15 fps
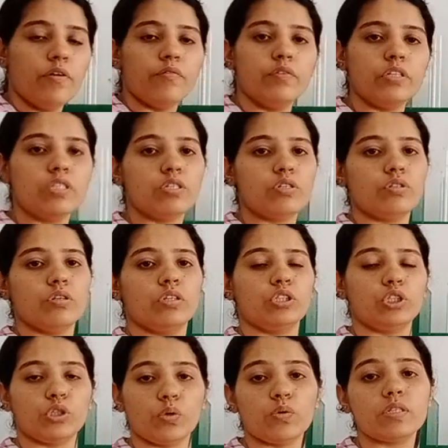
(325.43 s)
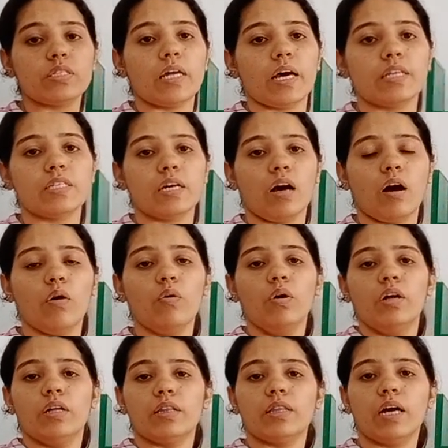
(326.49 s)
which shows that
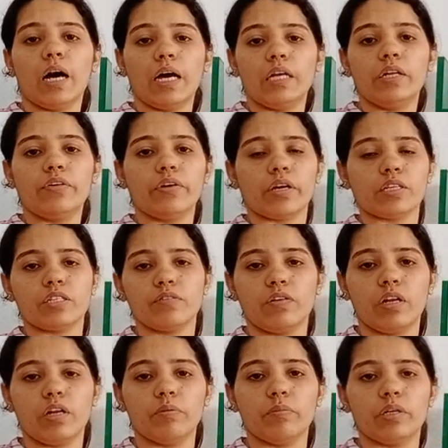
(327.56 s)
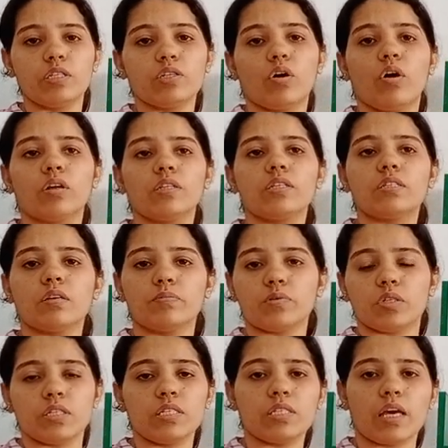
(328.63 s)
how the highly reactive element or the
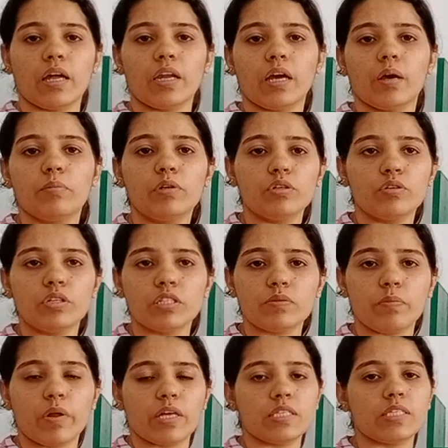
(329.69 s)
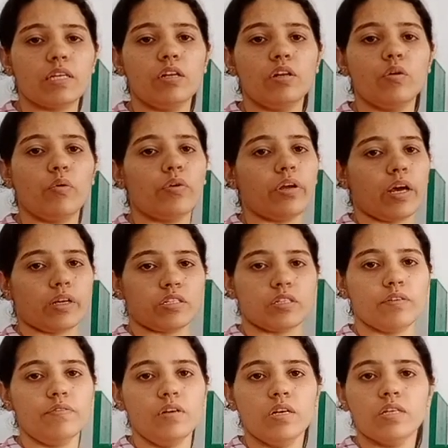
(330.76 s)
substance can able to displace the low
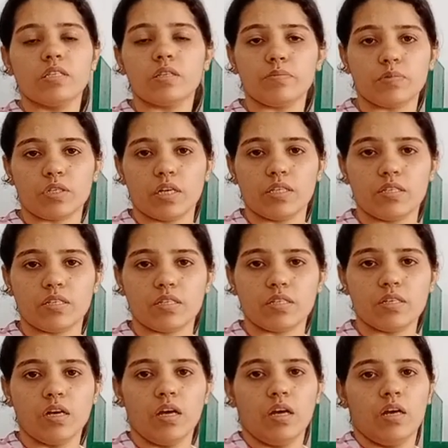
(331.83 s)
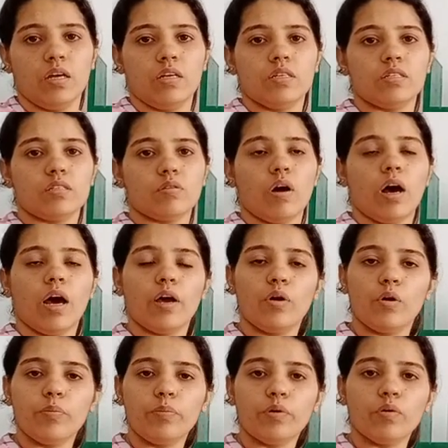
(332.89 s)
reactive substances. So I
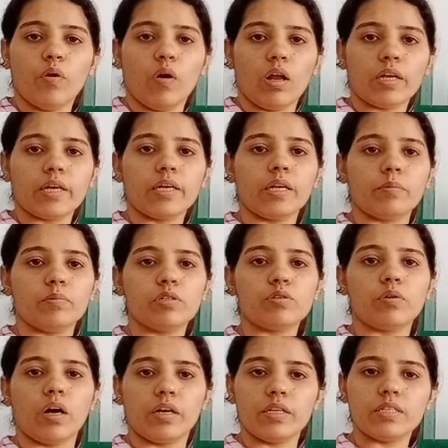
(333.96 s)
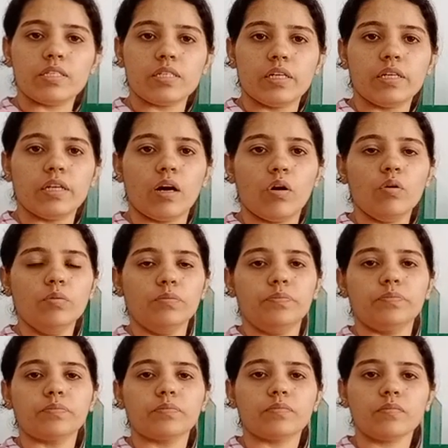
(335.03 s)
hope you all can able to understand
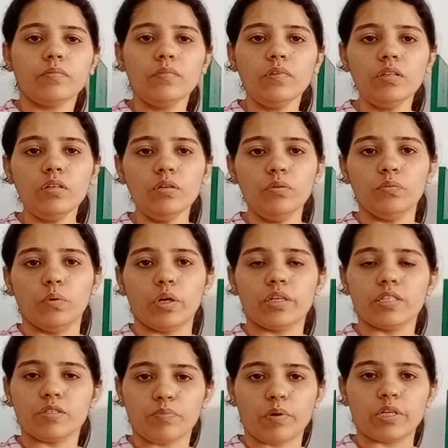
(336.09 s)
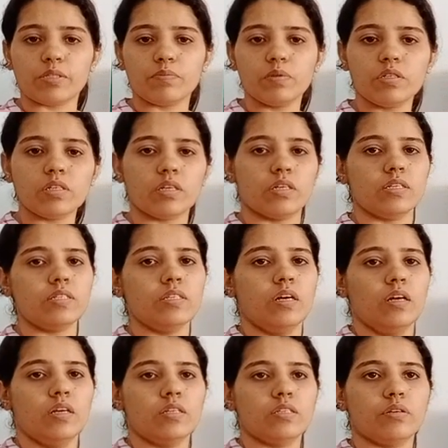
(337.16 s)
now what displacement is.
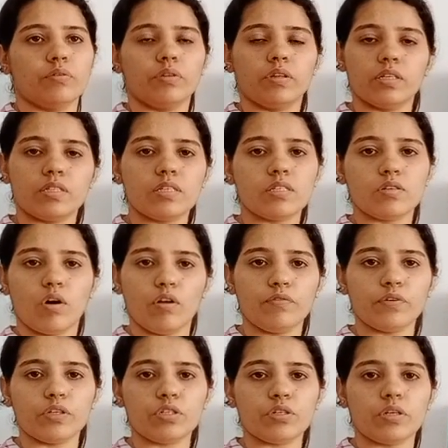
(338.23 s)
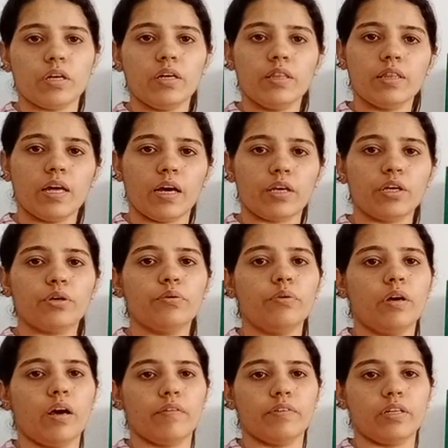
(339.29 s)
So this is all for today. Thank
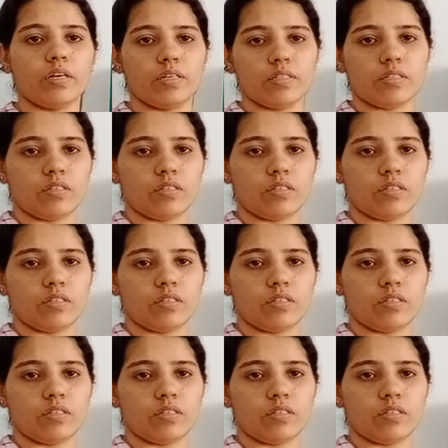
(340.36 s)
you. Have a nice